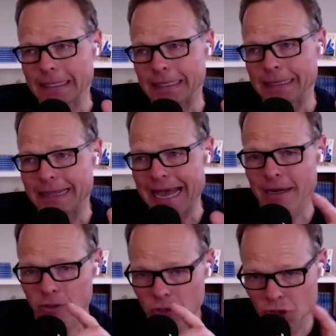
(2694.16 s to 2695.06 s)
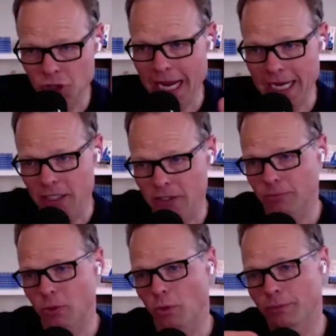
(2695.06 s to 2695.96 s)
That change
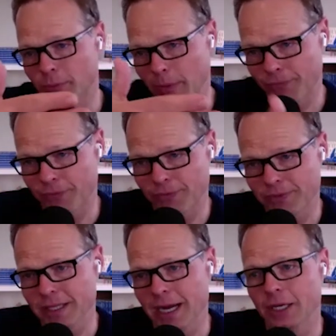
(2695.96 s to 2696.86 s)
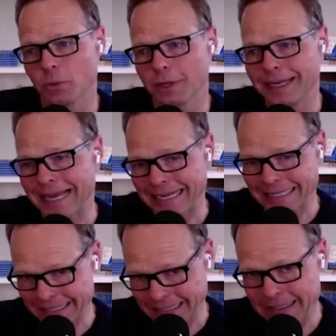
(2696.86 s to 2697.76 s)
from going from a 59 to a
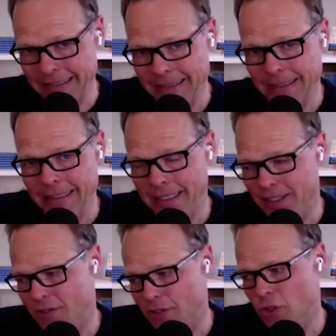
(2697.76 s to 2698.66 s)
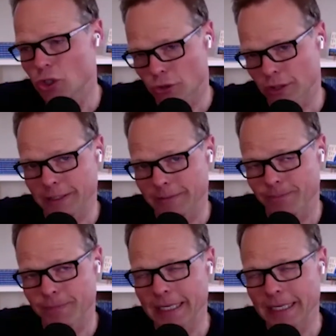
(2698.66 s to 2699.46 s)
90 is the journey.